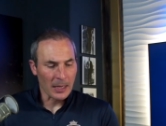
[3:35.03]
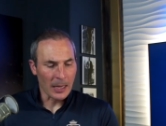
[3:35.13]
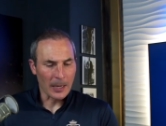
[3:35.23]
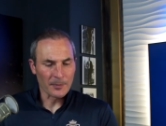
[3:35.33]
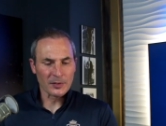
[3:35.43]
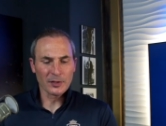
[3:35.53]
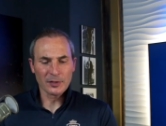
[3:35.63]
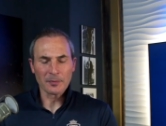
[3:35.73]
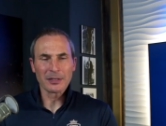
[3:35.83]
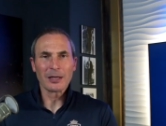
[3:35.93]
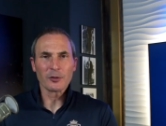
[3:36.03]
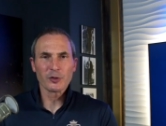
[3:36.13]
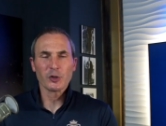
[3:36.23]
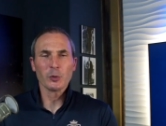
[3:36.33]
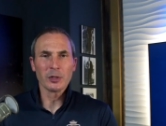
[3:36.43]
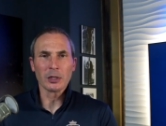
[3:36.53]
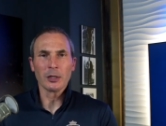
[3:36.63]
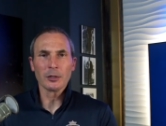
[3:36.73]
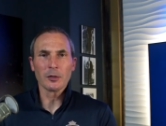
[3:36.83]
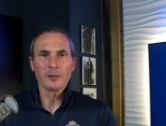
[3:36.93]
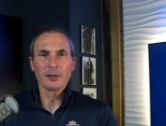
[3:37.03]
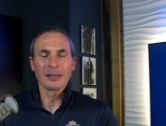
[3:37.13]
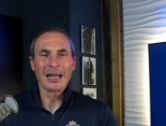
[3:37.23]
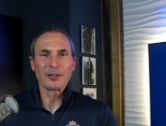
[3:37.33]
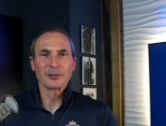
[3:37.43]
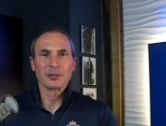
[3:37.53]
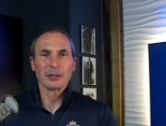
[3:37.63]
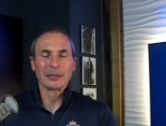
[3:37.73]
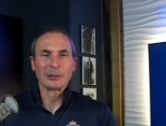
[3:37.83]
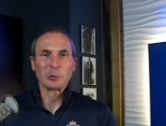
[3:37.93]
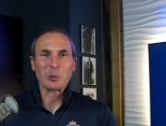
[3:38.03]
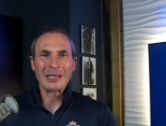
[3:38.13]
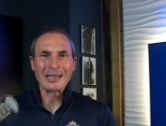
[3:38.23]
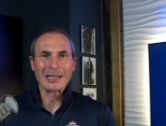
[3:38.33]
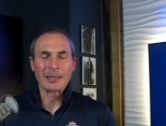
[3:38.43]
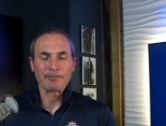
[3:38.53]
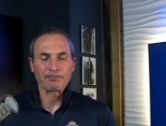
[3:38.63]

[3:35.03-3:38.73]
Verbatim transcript: Um, this is something I was chewing on over the last uh, week,